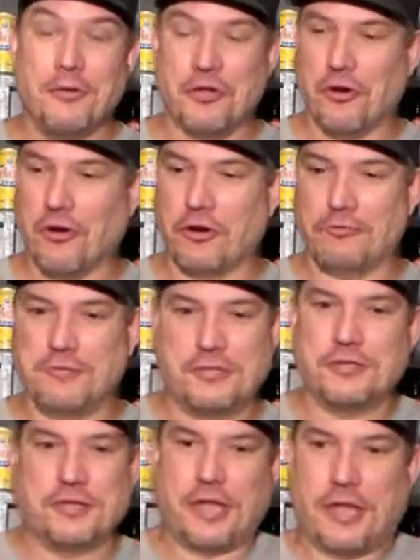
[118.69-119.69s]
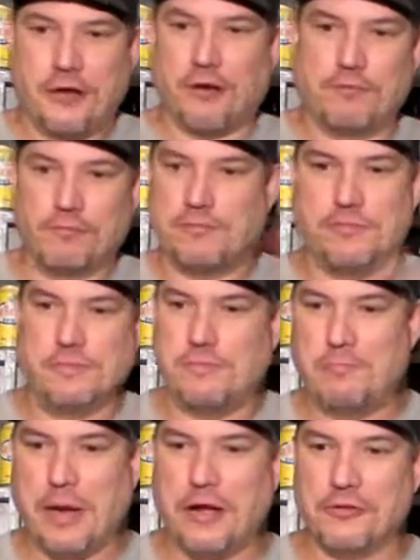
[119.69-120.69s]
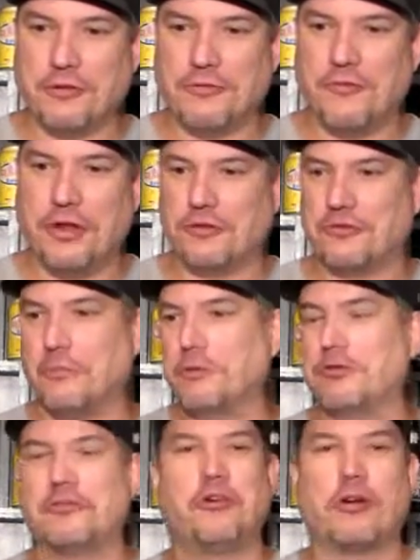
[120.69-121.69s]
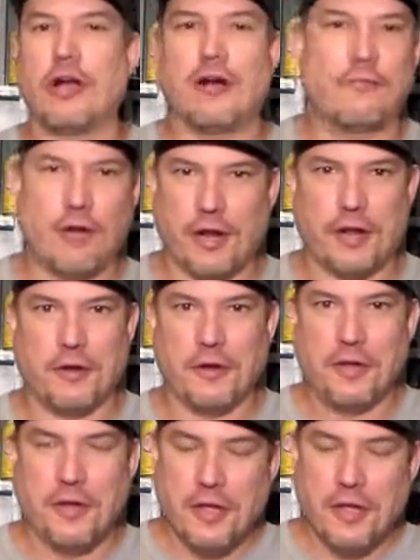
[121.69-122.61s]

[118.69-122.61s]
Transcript: you heard like her pounding her feet or something, just took off running,